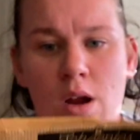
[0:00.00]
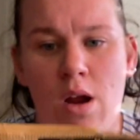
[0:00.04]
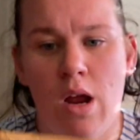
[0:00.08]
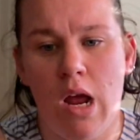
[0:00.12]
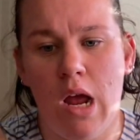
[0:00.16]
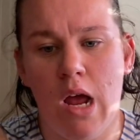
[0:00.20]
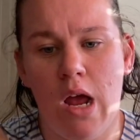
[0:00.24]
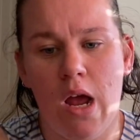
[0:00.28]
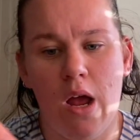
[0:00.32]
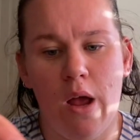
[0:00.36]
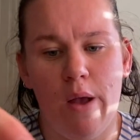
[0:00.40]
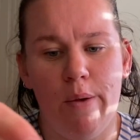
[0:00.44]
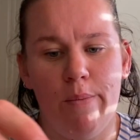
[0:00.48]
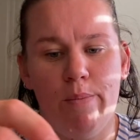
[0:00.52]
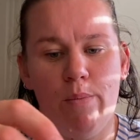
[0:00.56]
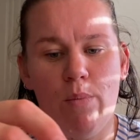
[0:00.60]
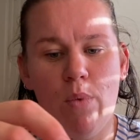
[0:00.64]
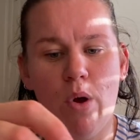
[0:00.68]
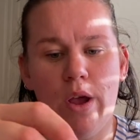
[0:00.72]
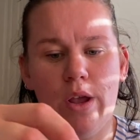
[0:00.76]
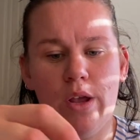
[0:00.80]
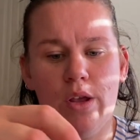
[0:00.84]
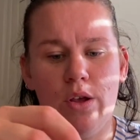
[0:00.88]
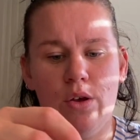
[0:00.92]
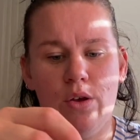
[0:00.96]

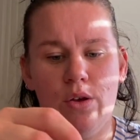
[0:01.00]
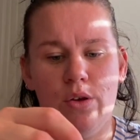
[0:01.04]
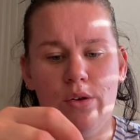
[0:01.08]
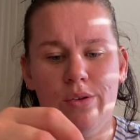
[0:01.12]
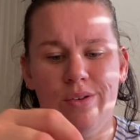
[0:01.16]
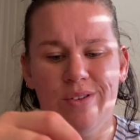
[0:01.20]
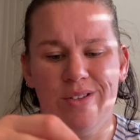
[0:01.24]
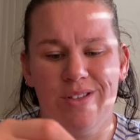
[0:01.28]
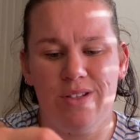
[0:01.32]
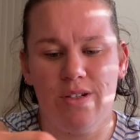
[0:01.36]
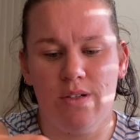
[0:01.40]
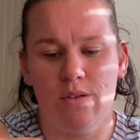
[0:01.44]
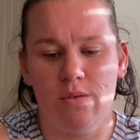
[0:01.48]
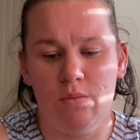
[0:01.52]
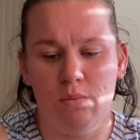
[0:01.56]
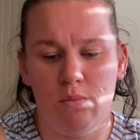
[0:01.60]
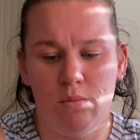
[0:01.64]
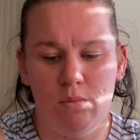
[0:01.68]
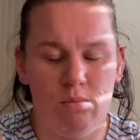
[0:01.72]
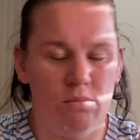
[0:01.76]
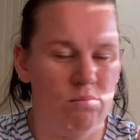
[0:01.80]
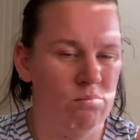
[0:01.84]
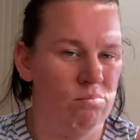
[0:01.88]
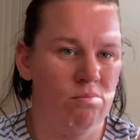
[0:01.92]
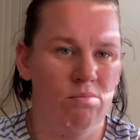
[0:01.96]
I used
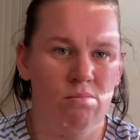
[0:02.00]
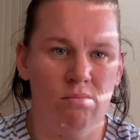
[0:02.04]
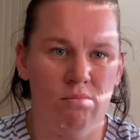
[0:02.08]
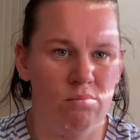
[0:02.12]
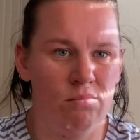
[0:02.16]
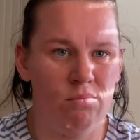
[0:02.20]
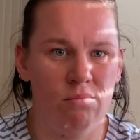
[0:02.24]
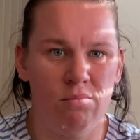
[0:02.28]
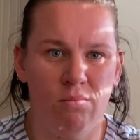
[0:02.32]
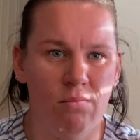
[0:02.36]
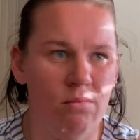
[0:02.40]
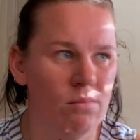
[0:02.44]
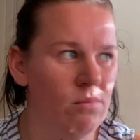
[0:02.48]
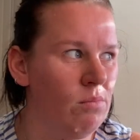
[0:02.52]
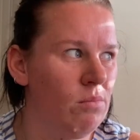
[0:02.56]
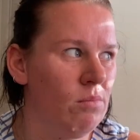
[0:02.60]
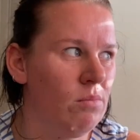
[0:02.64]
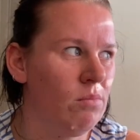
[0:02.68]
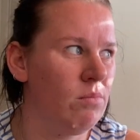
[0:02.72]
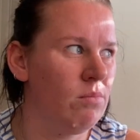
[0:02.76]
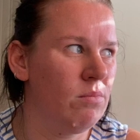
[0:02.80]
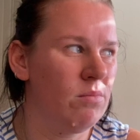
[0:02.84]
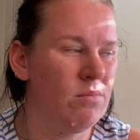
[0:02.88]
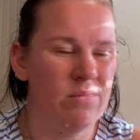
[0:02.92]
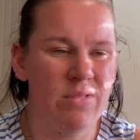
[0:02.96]

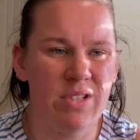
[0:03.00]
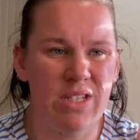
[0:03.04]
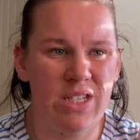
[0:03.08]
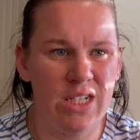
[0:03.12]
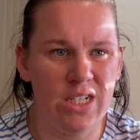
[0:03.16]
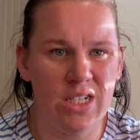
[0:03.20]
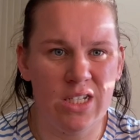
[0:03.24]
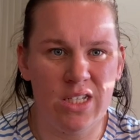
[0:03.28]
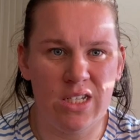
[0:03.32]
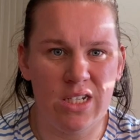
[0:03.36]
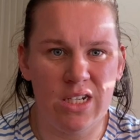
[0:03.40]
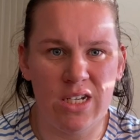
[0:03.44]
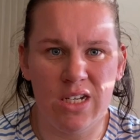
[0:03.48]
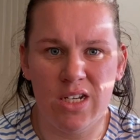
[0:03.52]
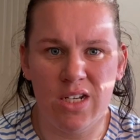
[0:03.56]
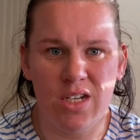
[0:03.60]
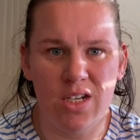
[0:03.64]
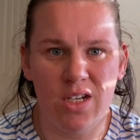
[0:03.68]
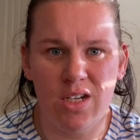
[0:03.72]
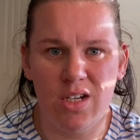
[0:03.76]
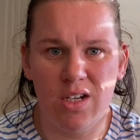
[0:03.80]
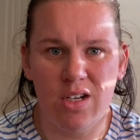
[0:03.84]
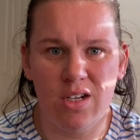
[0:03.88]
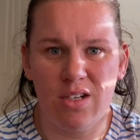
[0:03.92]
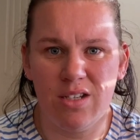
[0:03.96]

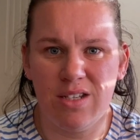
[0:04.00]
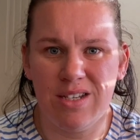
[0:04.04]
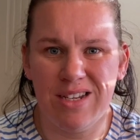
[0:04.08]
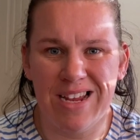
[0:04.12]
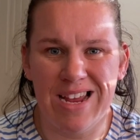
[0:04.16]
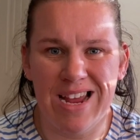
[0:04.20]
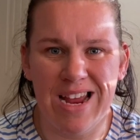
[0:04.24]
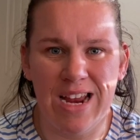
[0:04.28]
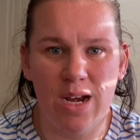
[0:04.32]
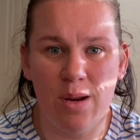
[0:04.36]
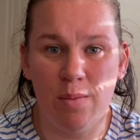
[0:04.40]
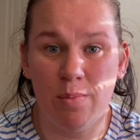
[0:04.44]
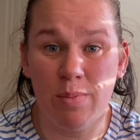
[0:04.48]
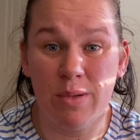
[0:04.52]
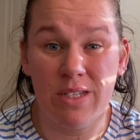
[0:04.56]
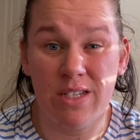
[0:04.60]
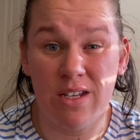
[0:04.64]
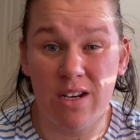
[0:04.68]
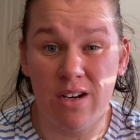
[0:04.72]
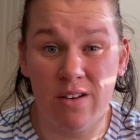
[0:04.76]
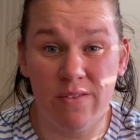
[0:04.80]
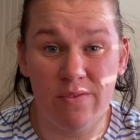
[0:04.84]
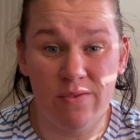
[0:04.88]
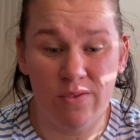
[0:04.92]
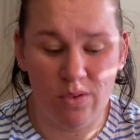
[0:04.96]
60 to
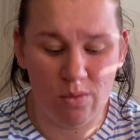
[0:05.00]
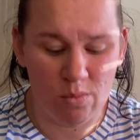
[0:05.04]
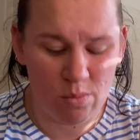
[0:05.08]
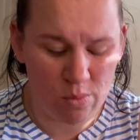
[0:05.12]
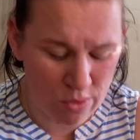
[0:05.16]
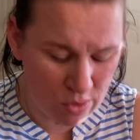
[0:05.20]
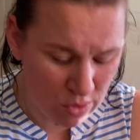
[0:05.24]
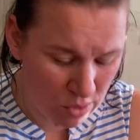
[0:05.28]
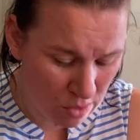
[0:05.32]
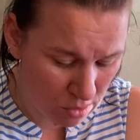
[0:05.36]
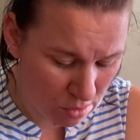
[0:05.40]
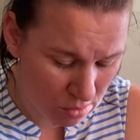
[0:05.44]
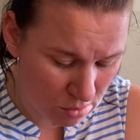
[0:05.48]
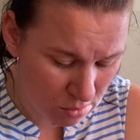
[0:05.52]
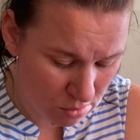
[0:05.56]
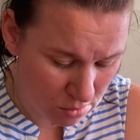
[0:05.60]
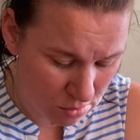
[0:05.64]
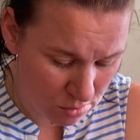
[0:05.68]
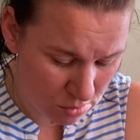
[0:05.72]
80% of the whirl,